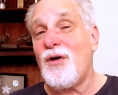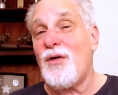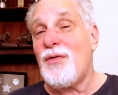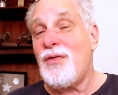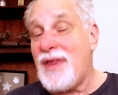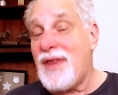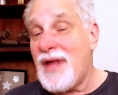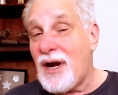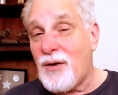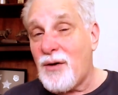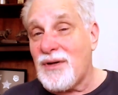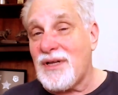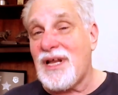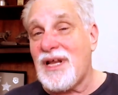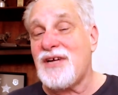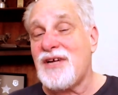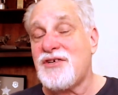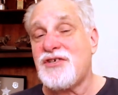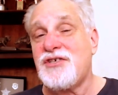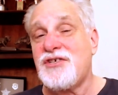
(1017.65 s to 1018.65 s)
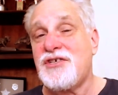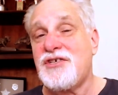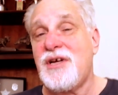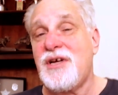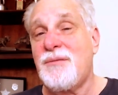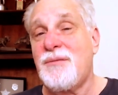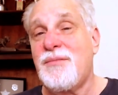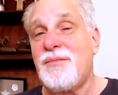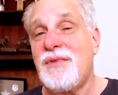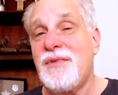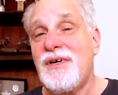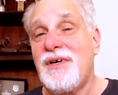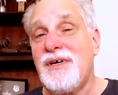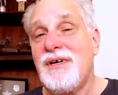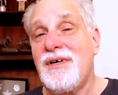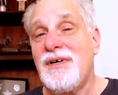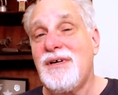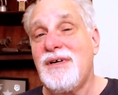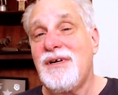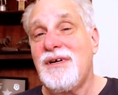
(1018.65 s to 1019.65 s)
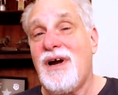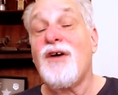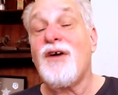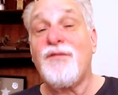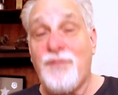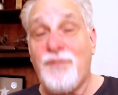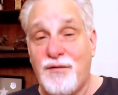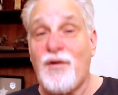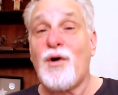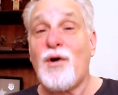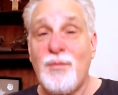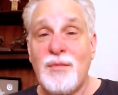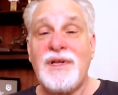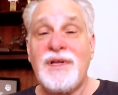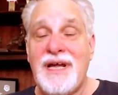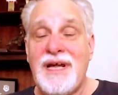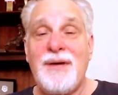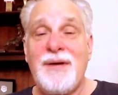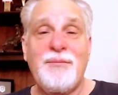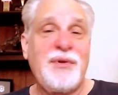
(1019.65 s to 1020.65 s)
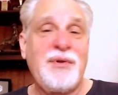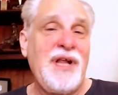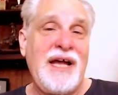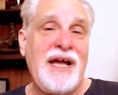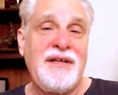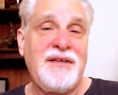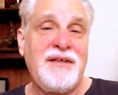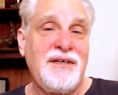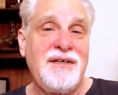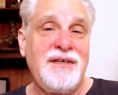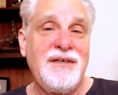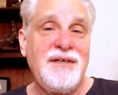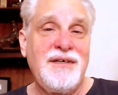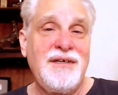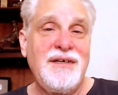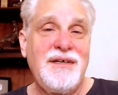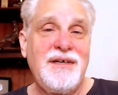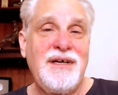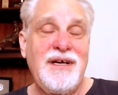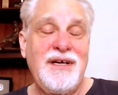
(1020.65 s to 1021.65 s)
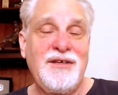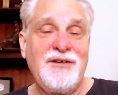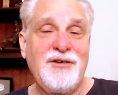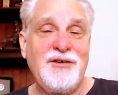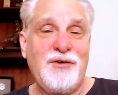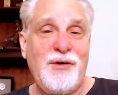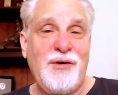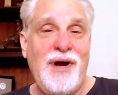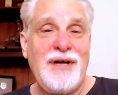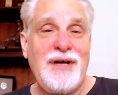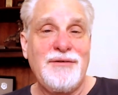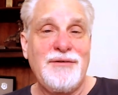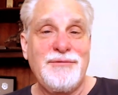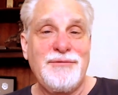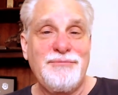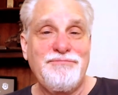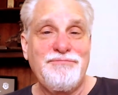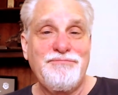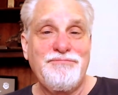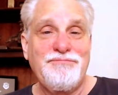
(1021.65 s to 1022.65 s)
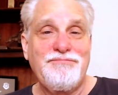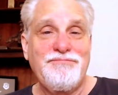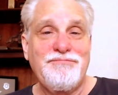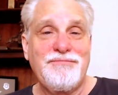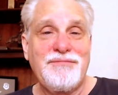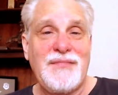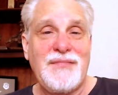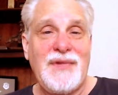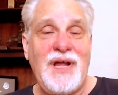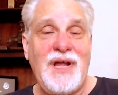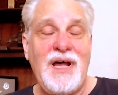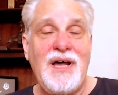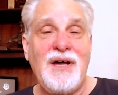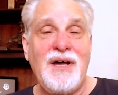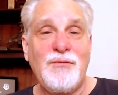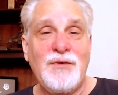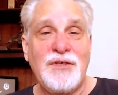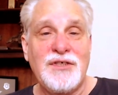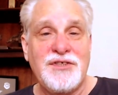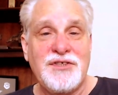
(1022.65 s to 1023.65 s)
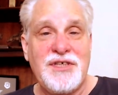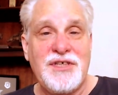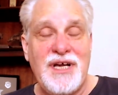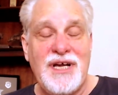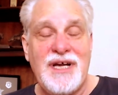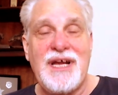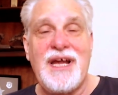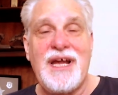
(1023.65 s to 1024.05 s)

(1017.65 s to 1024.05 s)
their relationship are firmly implanted in the ground. We'll see you